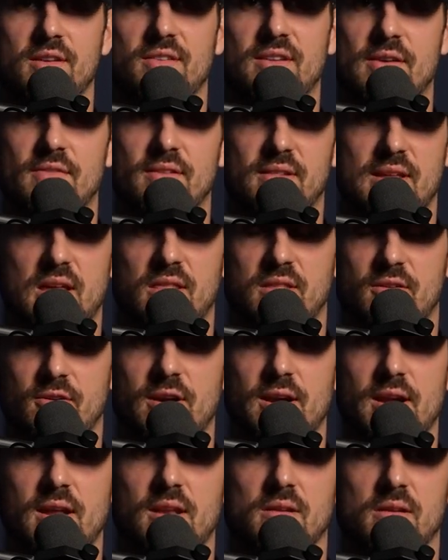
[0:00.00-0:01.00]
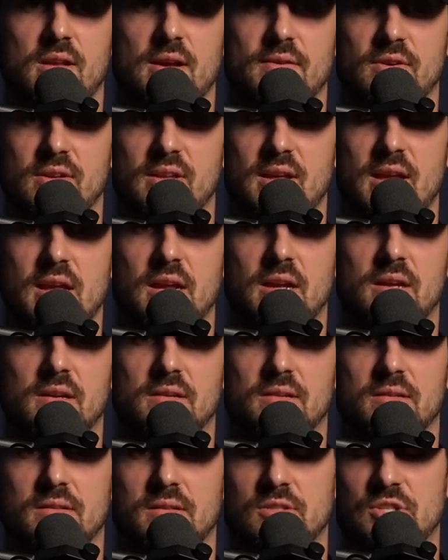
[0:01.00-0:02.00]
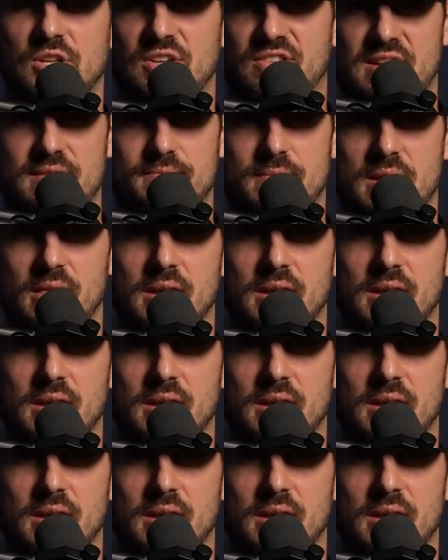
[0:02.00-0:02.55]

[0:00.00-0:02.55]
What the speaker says: in 7th, 8th grade, give or take. She saved my